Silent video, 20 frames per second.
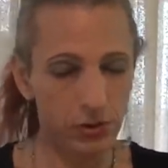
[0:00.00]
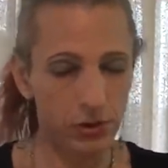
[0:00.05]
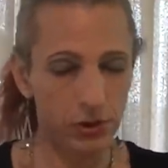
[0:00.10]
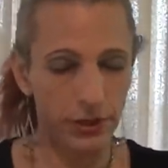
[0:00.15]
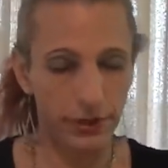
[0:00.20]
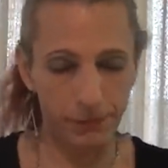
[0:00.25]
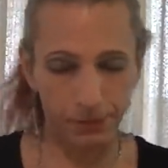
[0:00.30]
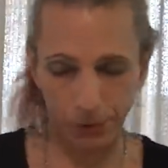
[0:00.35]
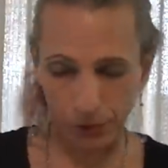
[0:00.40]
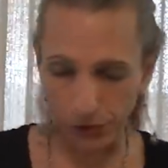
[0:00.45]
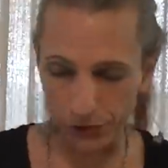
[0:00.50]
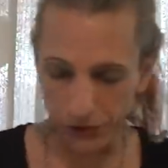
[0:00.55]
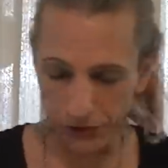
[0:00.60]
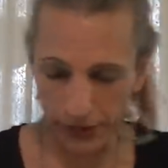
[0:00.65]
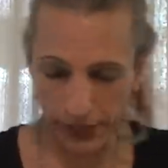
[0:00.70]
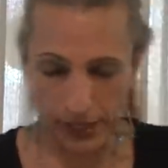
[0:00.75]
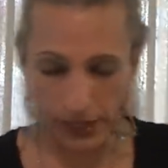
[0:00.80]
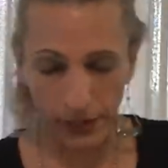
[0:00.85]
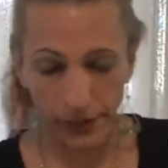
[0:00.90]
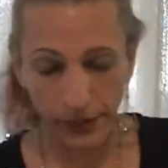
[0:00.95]
in
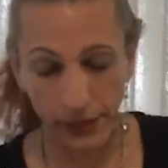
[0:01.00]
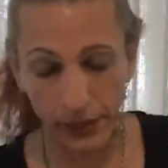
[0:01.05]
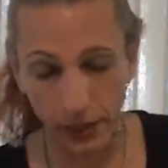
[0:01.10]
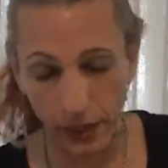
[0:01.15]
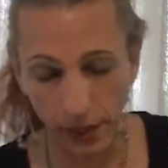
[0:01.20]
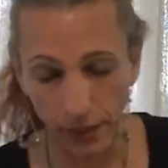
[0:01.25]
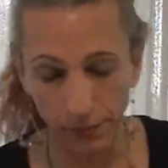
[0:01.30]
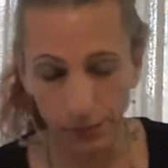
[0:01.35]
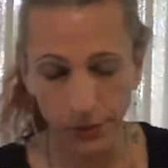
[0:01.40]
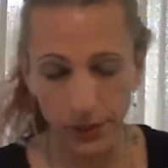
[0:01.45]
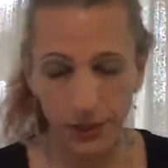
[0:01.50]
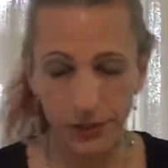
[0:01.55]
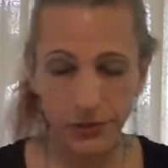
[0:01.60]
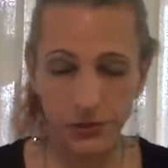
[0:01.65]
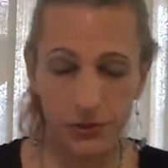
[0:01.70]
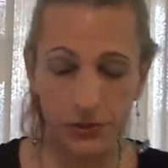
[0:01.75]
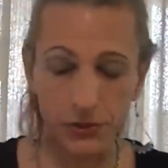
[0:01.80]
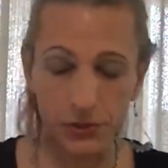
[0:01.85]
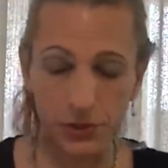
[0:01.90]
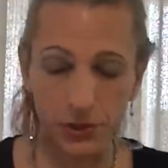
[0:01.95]
personality
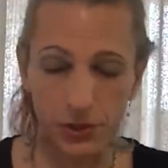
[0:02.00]
complexes.